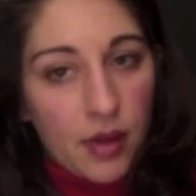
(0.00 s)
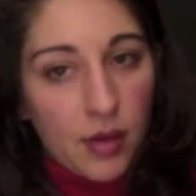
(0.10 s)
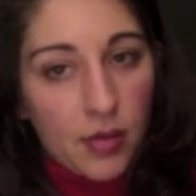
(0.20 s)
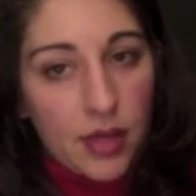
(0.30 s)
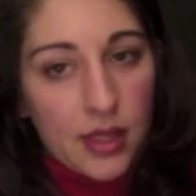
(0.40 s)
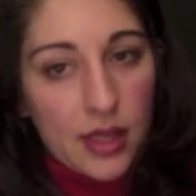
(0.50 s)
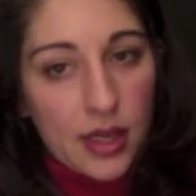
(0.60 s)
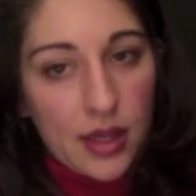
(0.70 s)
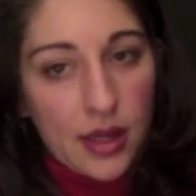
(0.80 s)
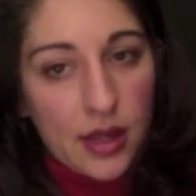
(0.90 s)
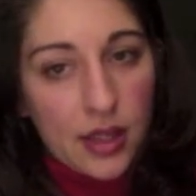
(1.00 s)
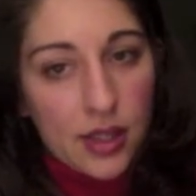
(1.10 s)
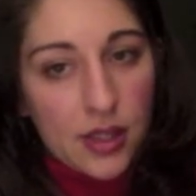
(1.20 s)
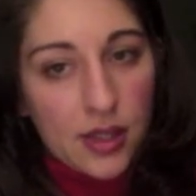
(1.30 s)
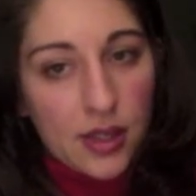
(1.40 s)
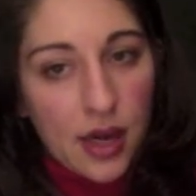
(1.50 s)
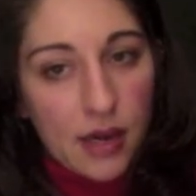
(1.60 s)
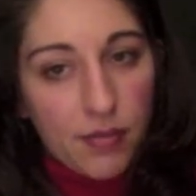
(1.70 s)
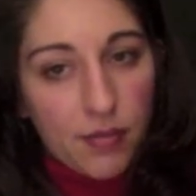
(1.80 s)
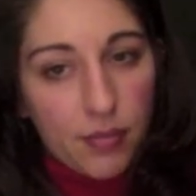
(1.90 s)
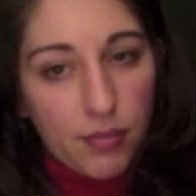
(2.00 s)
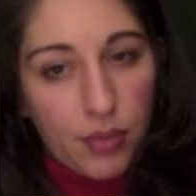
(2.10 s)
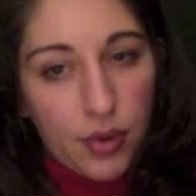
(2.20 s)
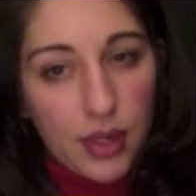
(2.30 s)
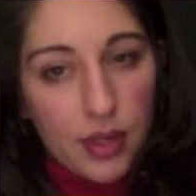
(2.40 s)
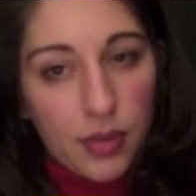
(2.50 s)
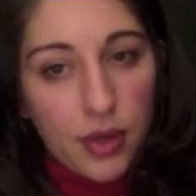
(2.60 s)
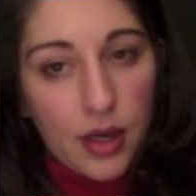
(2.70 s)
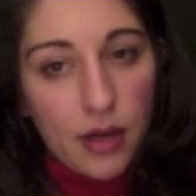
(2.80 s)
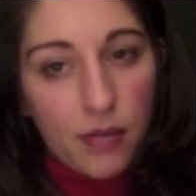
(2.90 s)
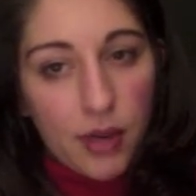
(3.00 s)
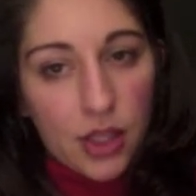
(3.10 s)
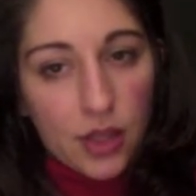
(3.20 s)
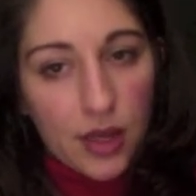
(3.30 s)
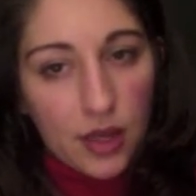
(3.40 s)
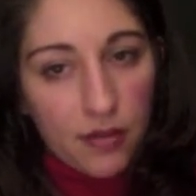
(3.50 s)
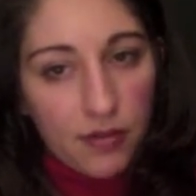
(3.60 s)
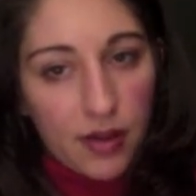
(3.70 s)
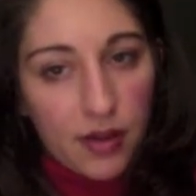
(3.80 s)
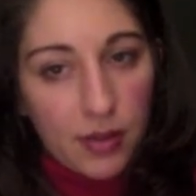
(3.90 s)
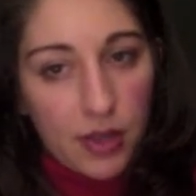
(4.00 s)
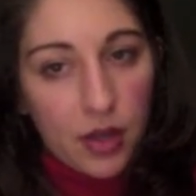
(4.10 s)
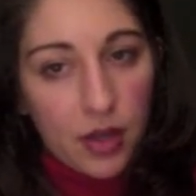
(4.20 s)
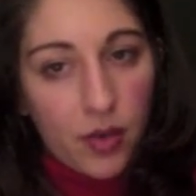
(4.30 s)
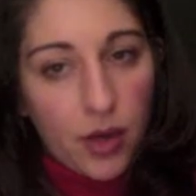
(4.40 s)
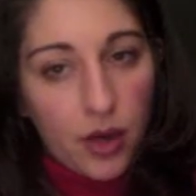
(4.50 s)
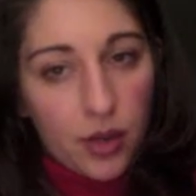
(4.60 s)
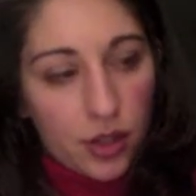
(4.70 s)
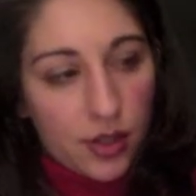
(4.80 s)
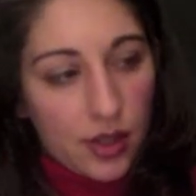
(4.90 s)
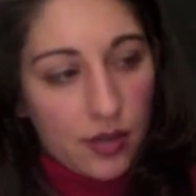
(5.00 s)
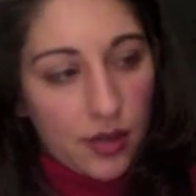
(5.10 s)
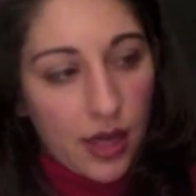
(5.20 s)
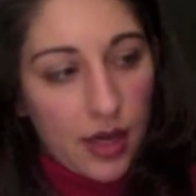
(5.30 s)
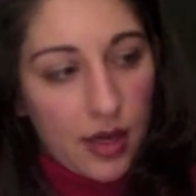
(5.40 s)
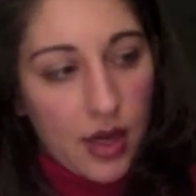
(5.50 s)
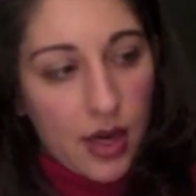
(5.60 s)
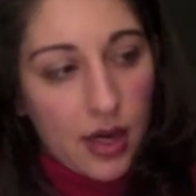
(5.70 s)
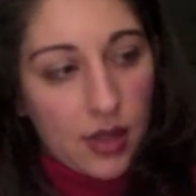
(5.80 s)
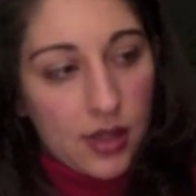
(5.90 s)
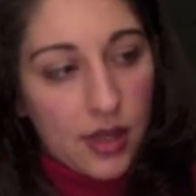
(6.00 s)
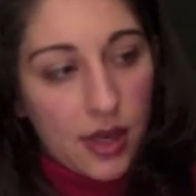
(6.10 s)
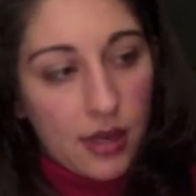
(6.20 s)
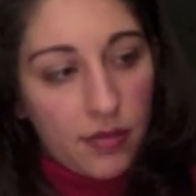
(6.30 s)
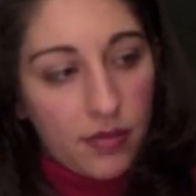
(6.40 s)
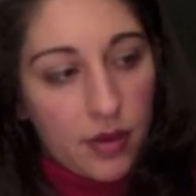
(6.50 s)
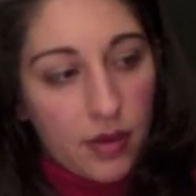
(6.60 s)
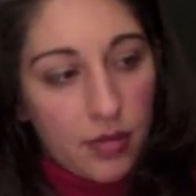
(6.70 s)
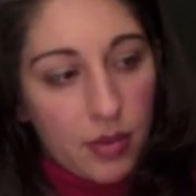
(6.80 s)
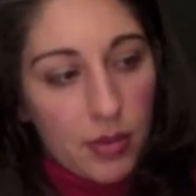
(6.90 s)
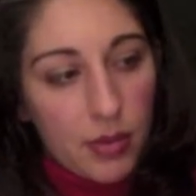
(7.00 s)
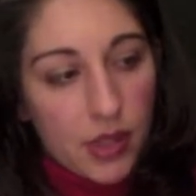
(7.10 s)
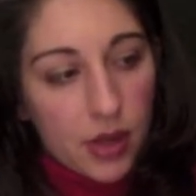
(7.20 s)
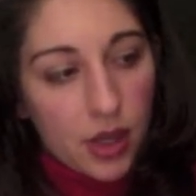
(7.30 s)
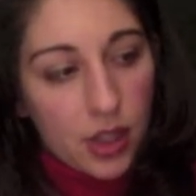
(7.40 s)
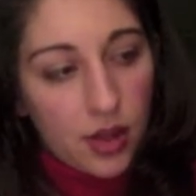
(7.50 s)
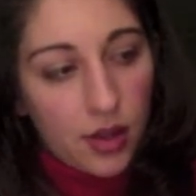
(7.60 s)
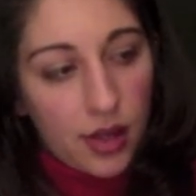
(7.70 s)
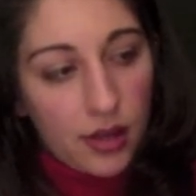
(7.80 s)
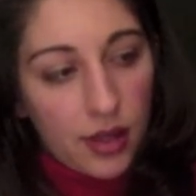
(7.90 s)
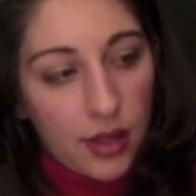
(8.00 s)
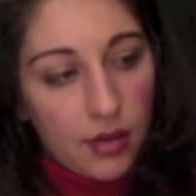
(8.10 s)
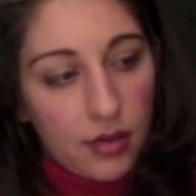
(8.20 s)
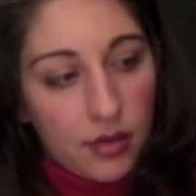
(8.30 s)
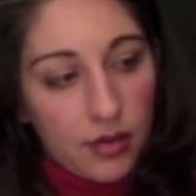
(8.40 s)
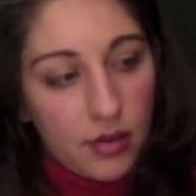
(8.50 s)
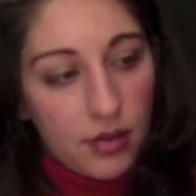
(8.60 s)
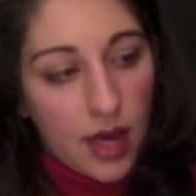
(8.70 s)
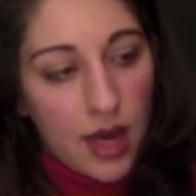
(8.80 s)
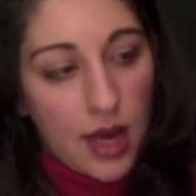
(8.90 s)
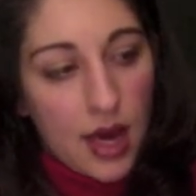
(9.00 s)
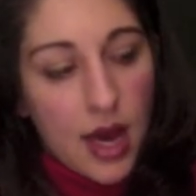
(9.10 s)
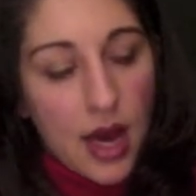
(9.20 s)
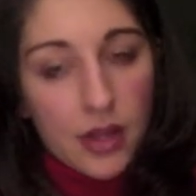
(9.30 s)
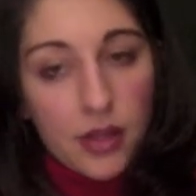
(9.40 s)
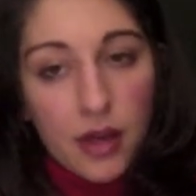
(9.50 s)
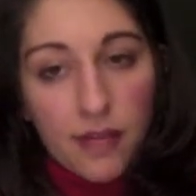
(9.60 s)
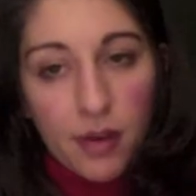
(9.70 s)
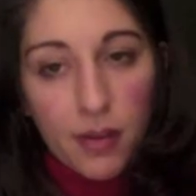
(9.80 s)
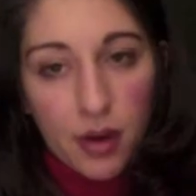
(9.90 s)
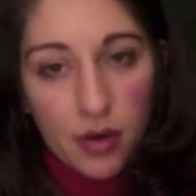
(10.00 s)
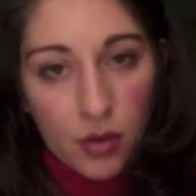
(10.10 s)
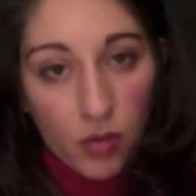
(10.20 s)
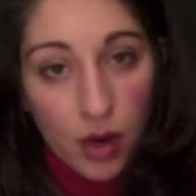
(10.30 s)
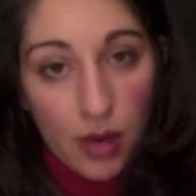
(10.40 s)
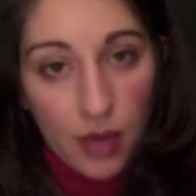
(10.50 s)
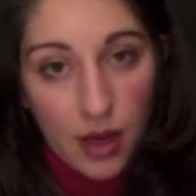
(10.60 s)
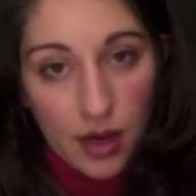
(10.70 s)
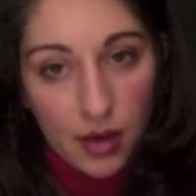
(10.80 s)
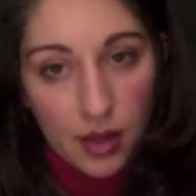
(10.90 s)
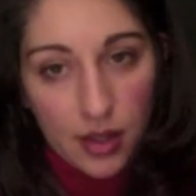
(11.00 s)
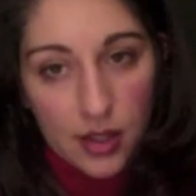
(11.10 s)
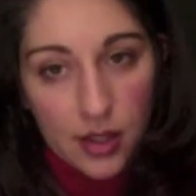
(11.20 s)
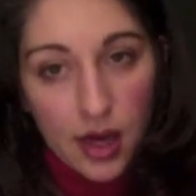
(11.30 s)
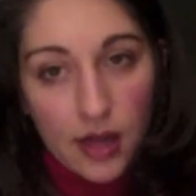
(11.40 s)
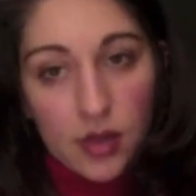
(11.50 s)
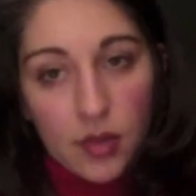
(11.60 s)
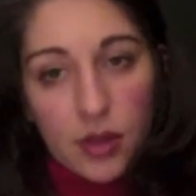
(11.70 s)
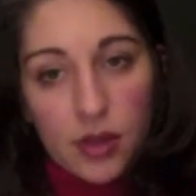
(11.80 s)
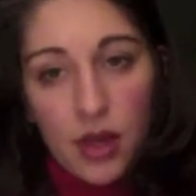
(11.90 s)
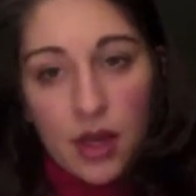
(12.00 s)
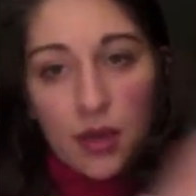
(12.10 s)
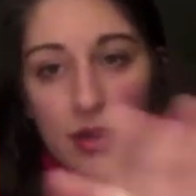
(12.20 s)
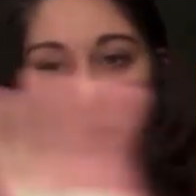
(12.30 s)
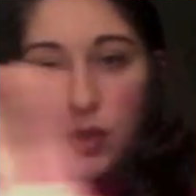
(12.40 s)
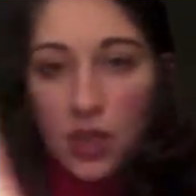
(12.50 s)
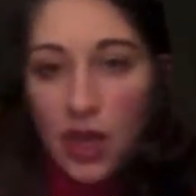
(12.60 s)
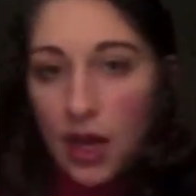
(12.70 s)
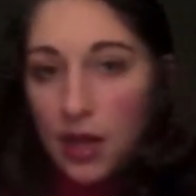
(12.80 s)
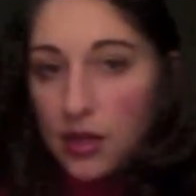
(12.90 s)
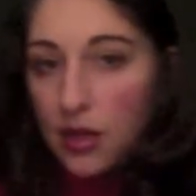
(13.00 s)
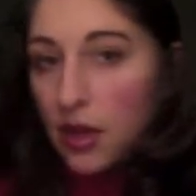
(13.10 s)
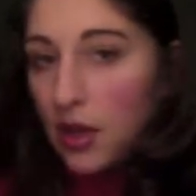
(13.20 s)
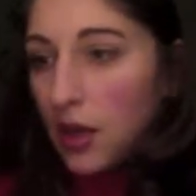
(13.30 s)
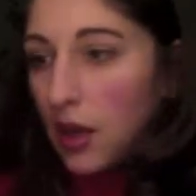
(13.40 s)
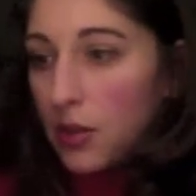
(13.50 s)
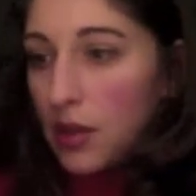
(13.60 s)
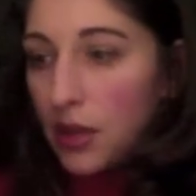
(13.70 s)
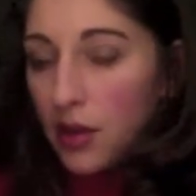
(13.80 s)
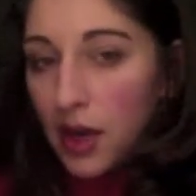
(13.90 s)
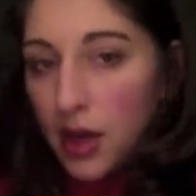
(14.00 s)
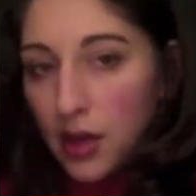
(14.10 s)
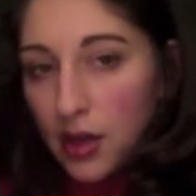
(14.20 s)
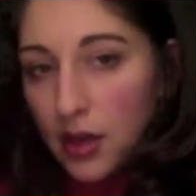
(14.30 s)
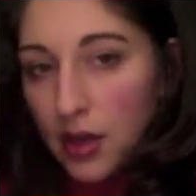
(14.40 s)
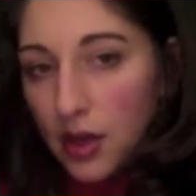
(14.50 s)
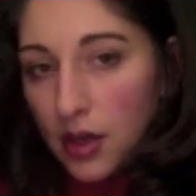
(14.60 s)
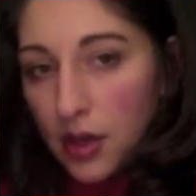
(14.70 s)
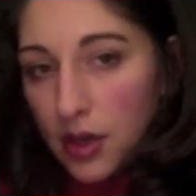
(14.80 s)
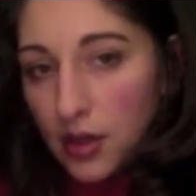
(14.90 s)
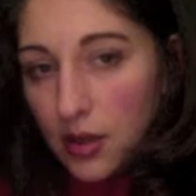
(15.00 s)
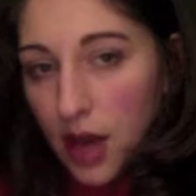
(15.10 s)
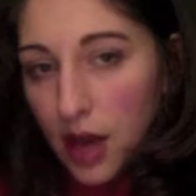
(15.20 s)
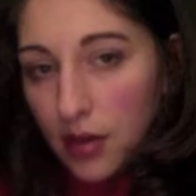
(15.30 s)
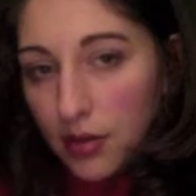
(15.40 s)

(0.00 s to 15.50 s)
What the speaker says: press it in there, and just kind of put enough pressure that you feel it, but you don't want to hurt yourself. Okay, and just kind of maybe massage it lightly. Okay, and do that for about 1 minute on each side. So when you're done, you can switch hands, come to the other hand, and do that.